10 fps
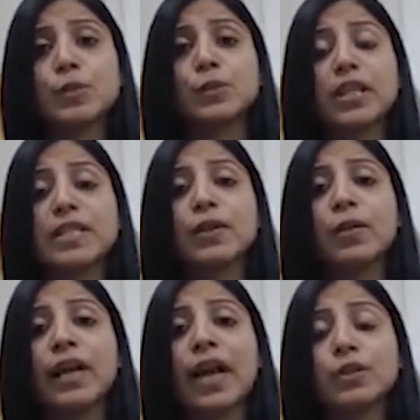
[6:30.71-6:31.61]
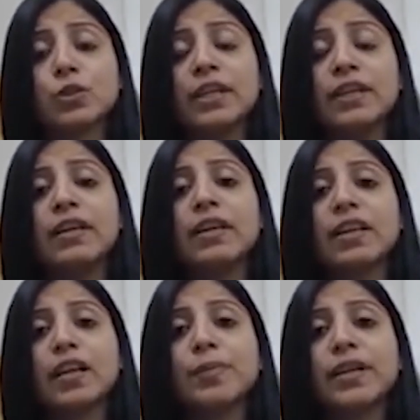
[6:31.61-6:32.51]
So these are all actually
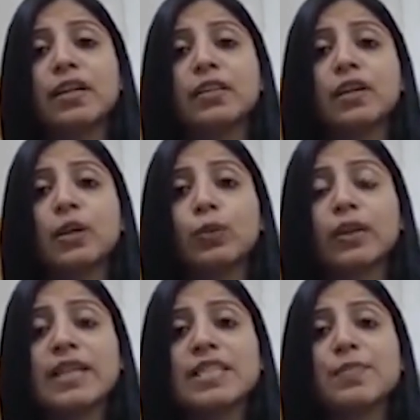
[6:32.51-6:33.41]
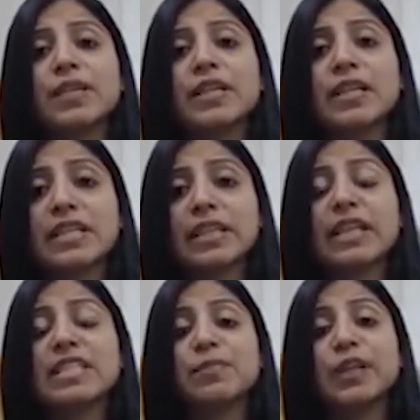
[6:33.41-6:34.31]
coming under the low glycemic index,
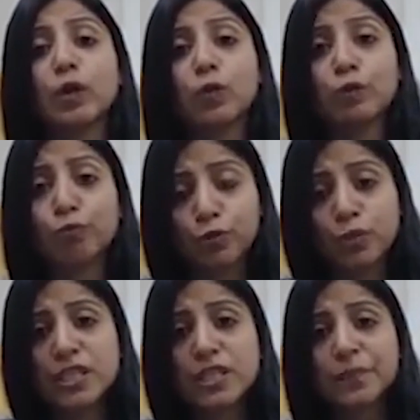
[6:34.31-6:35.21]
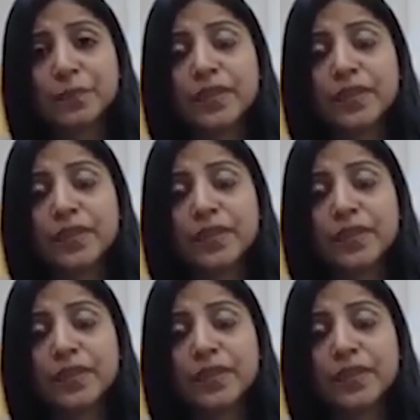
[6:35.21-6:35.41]
glycemic load foods.